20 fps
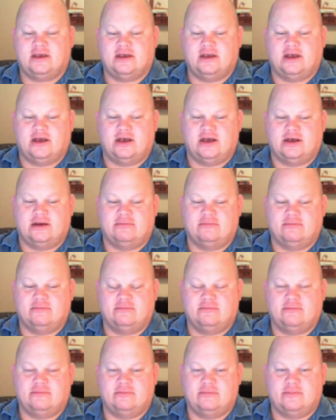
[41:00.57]
Um,
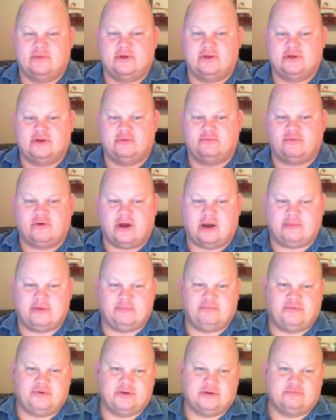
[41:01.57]
you'd probably
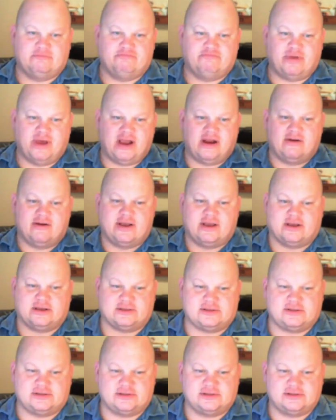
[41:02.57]
put
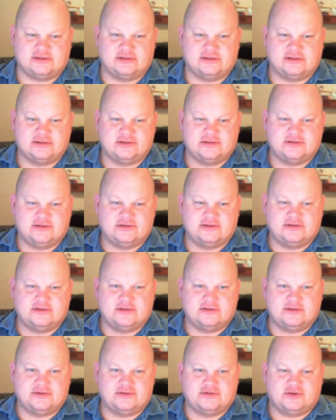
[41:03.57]
bearings
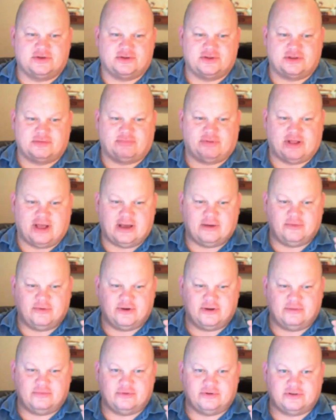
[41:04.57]
so that the
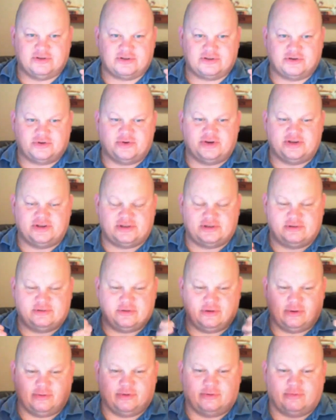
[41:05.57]
plywood wouldn't squeeze
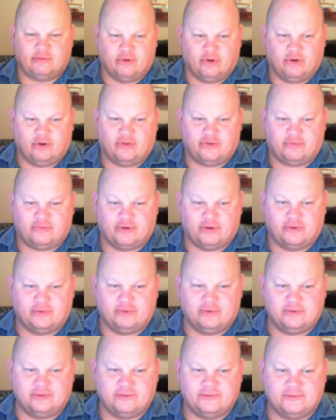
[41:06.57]
through, it would roll
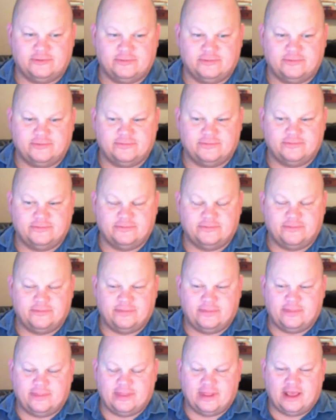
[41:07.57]
through.
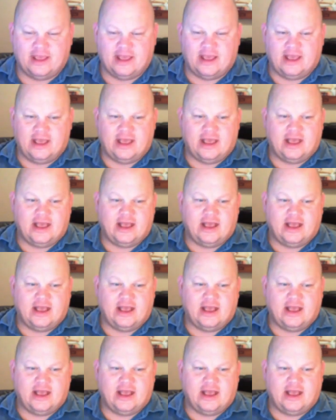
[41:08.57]
Okay. Okay.